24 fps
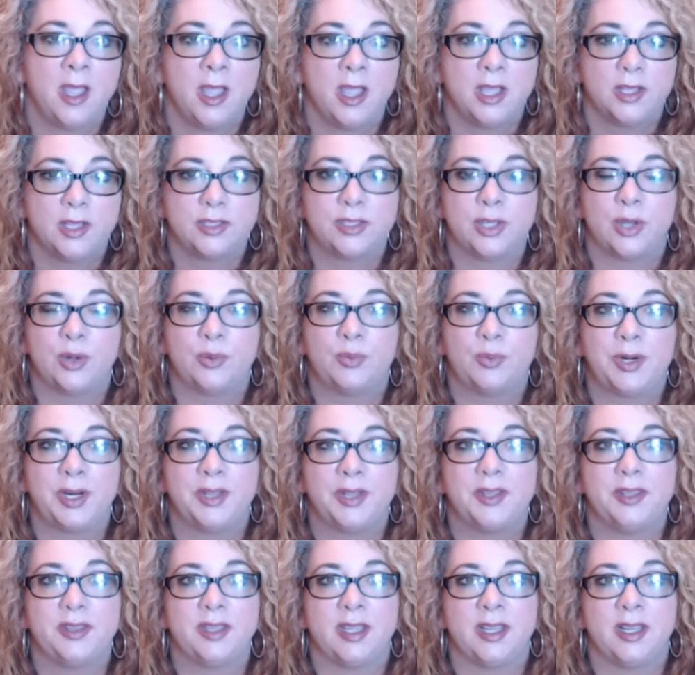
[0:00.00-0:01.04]
So, one of the
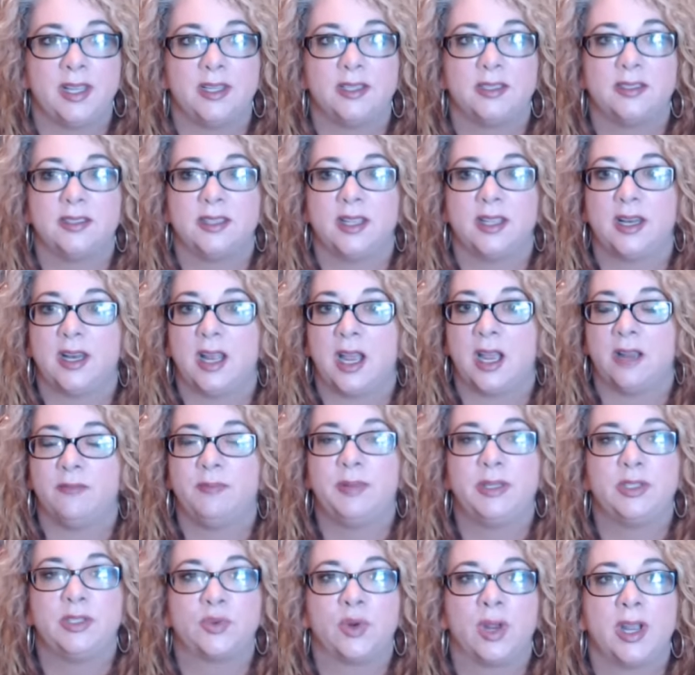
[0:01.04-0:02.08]
things that I've been
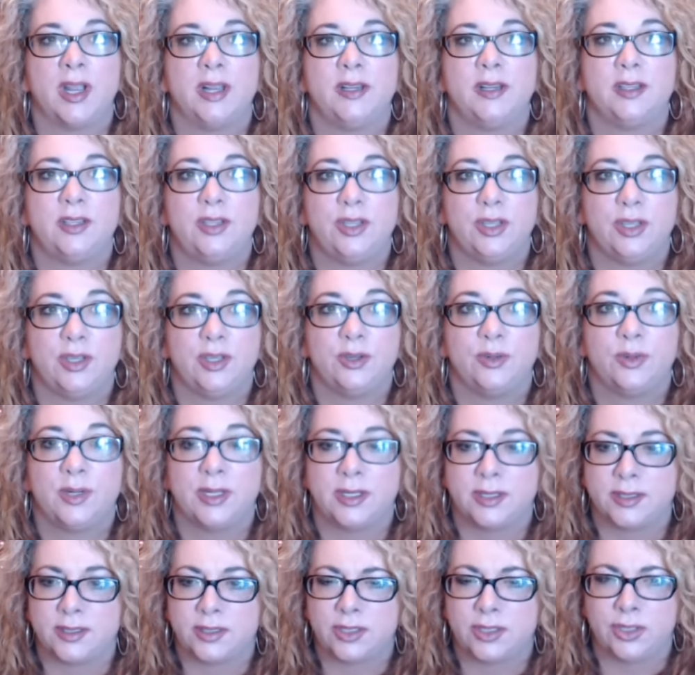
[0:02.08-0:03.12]
trying to do
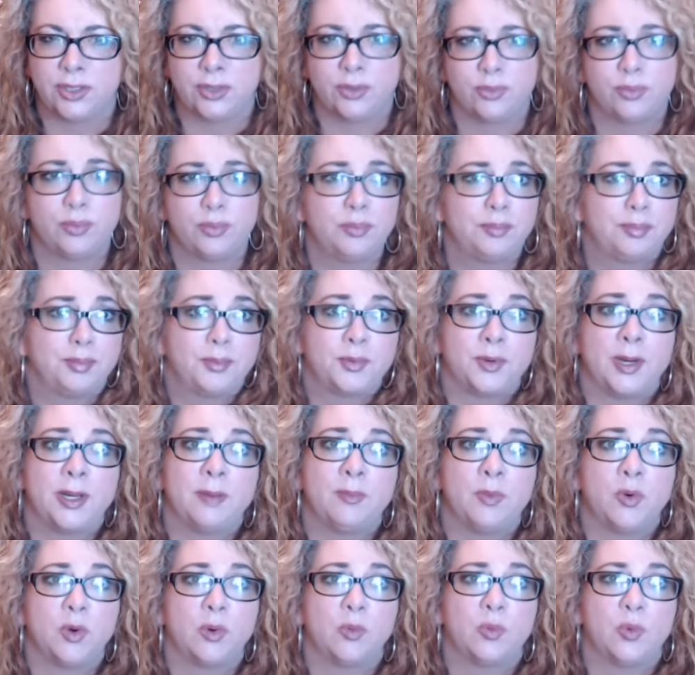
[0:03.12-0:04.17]
is to drink
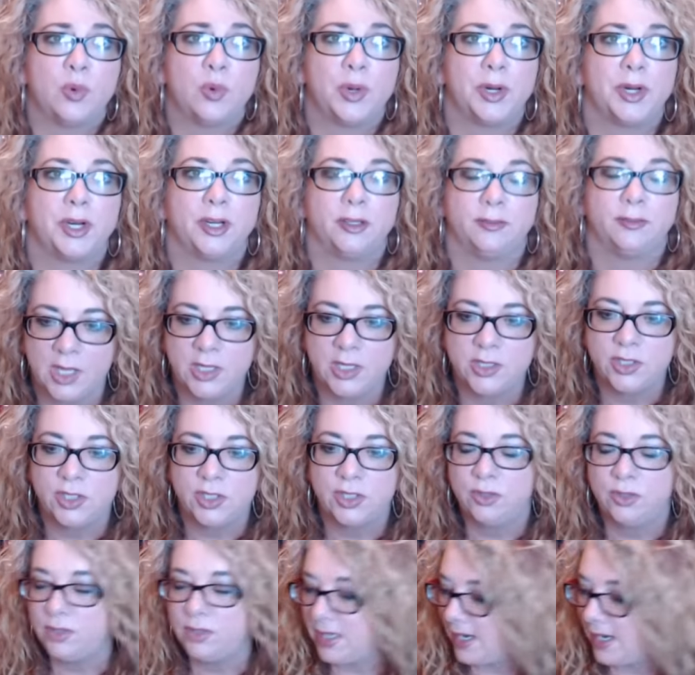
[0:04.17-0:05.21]
more water,
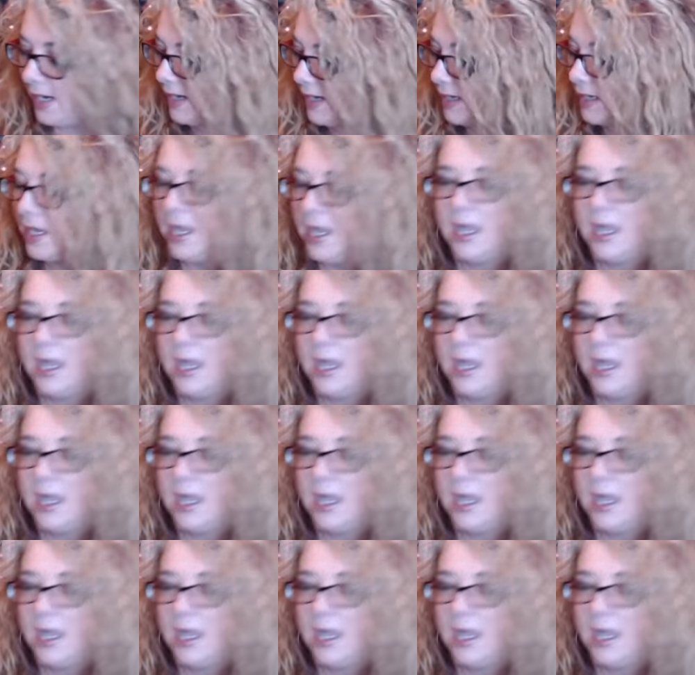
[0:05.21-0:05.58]
to take